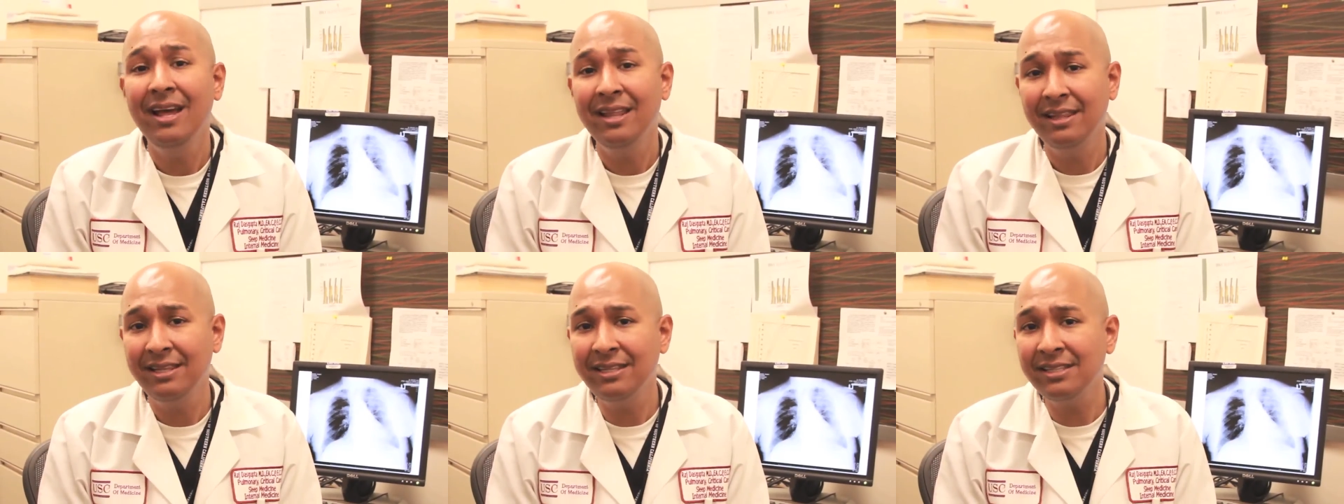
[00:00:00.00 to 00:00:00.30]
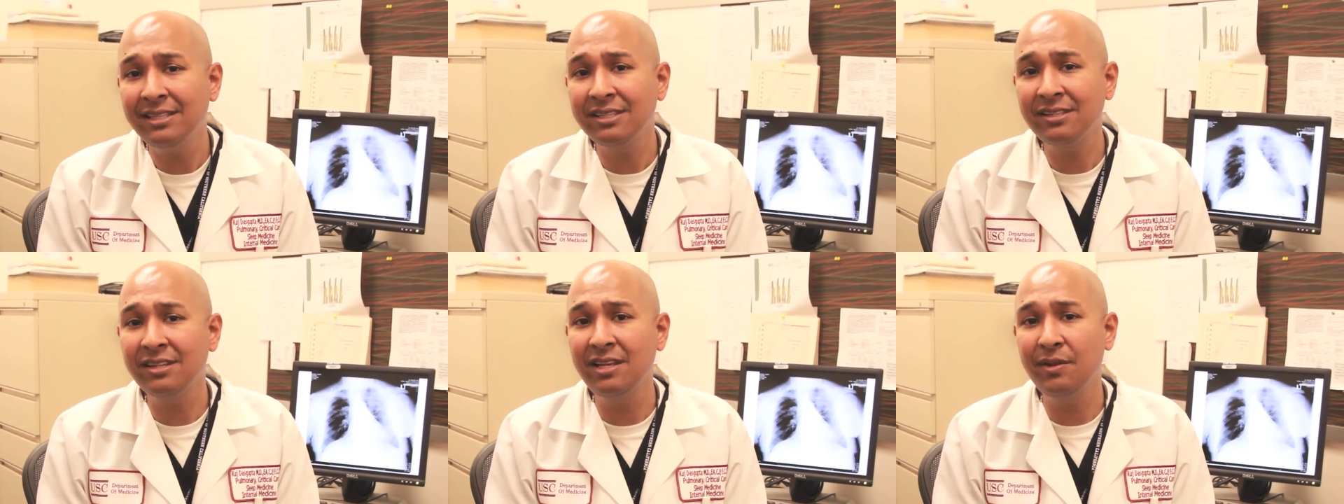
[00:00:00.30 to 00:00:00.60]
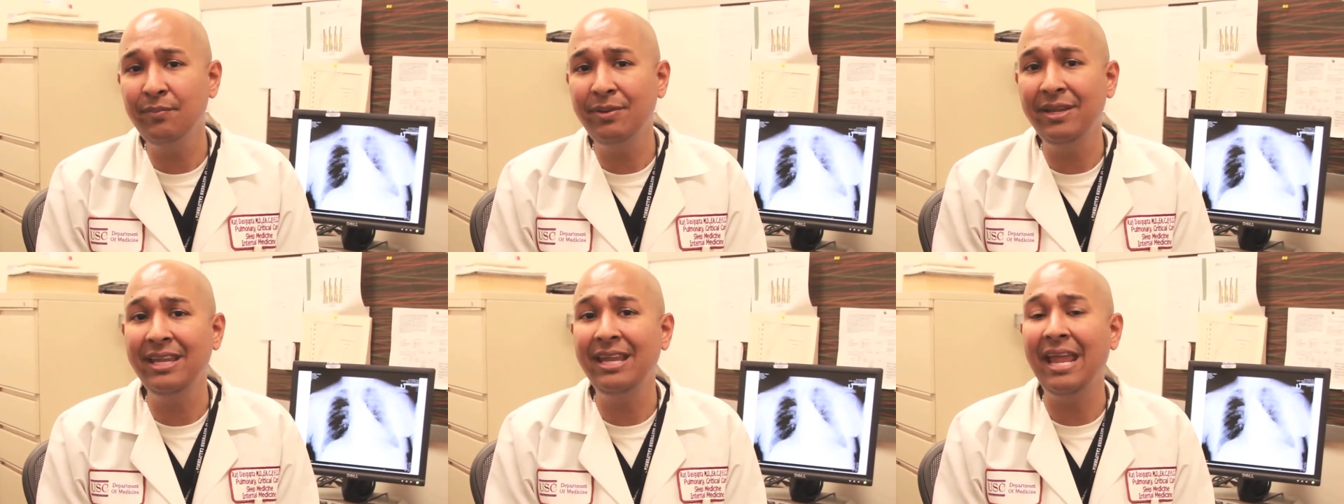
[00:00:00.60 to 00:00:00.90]
This is going to
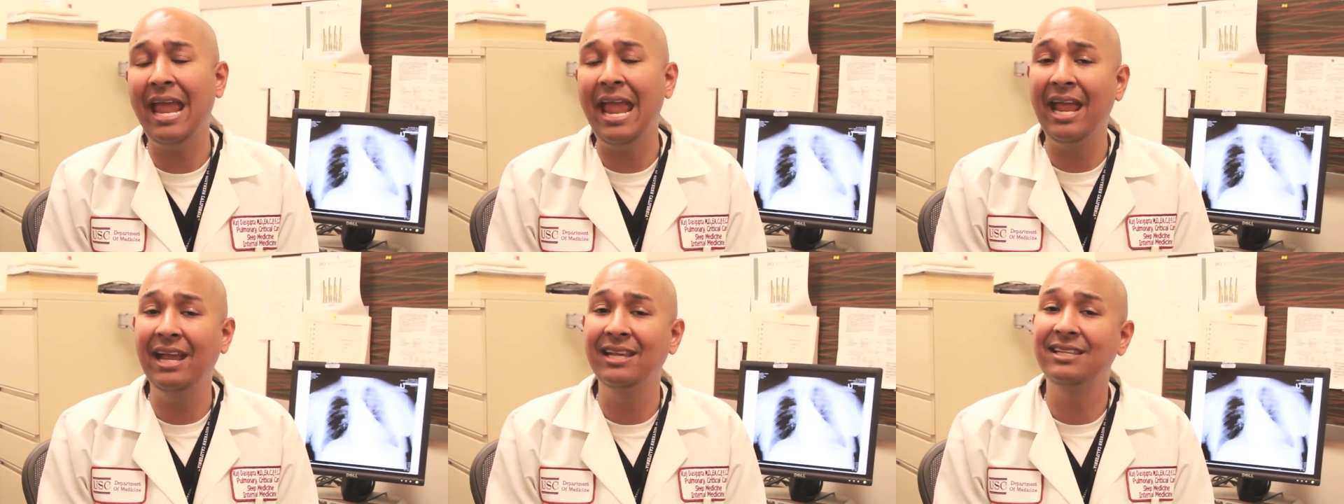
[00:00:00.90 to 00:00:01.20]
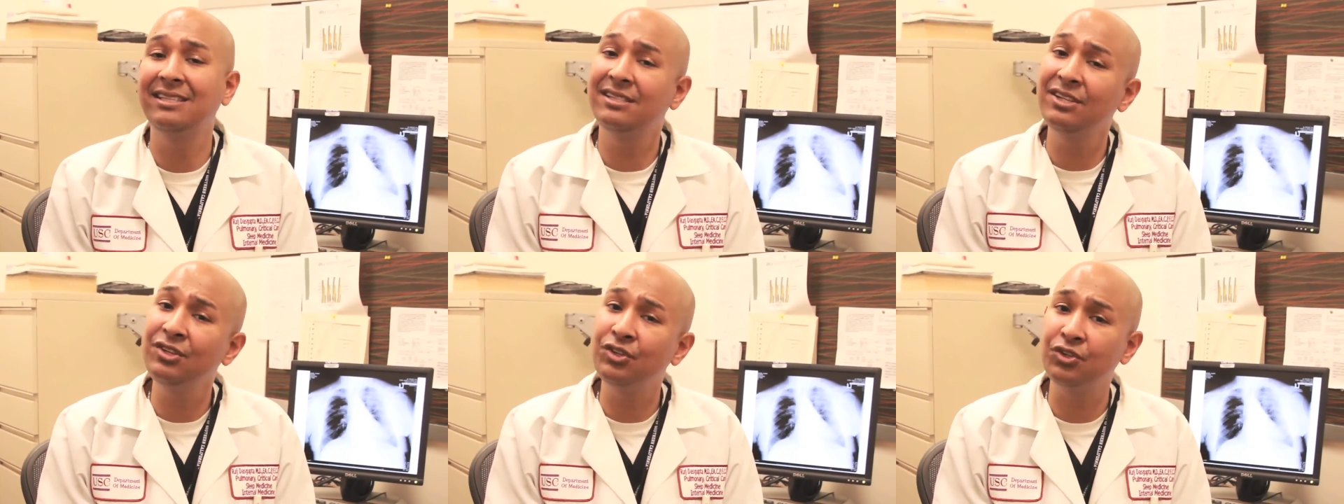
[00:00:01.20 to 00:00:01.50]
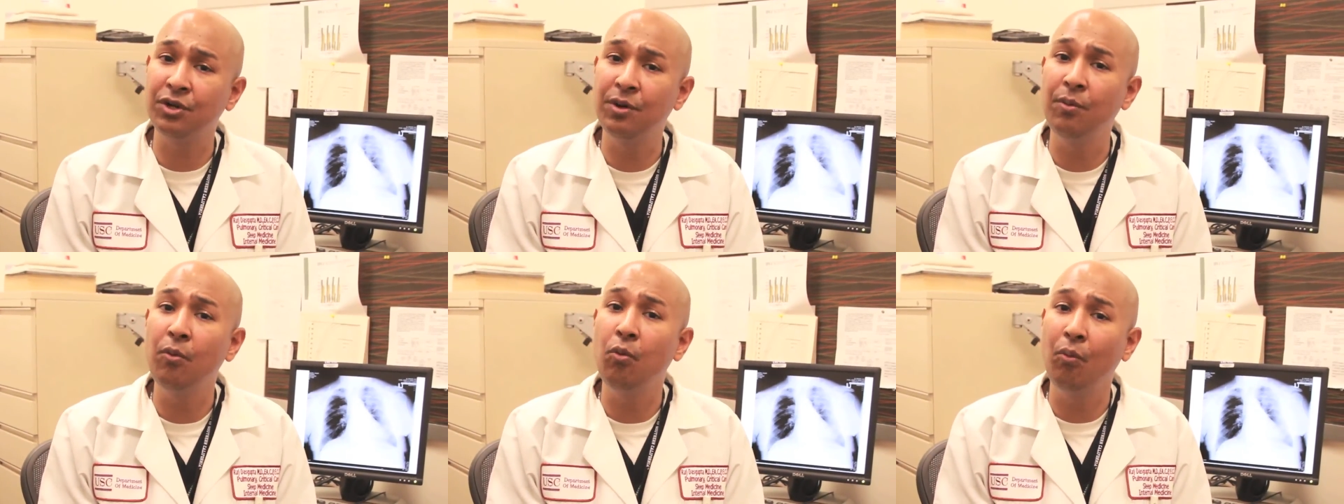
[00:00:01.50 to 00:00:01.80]
be a
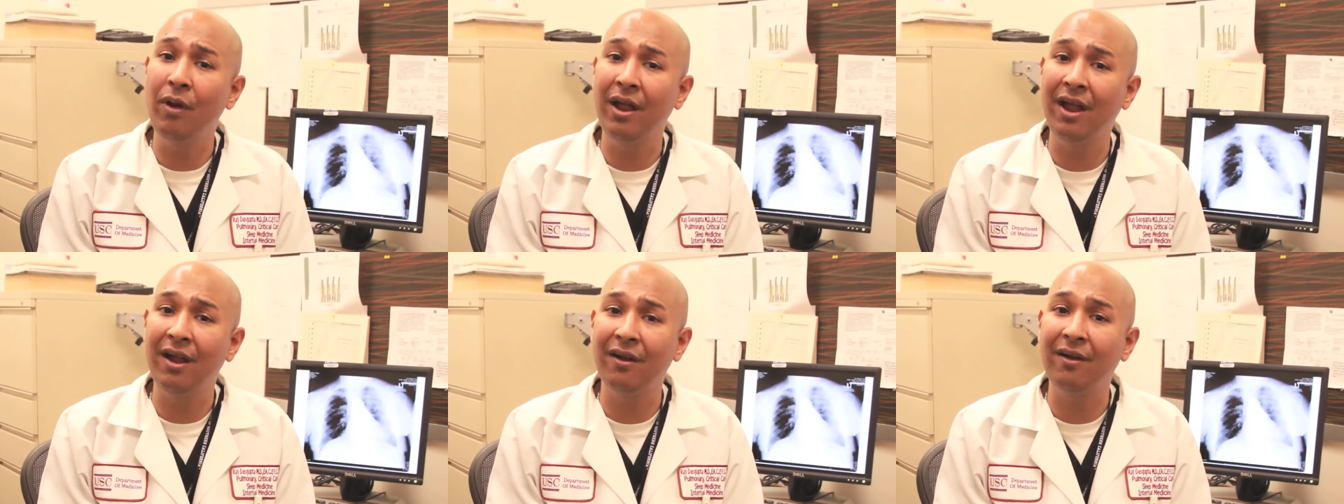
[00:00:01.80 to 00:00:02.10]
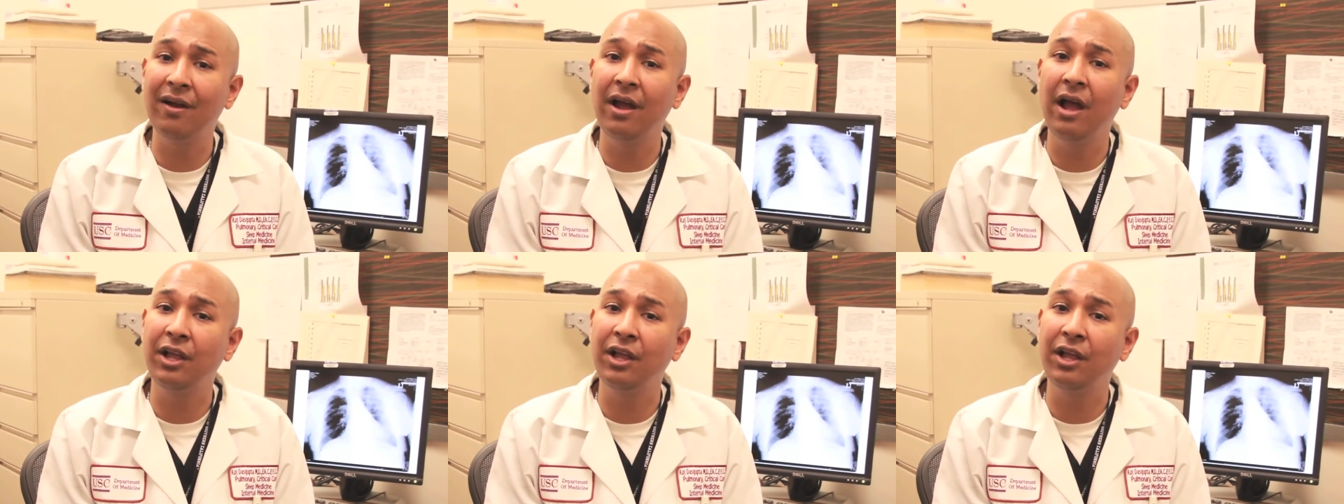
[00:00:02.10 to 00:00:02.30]
syndrome where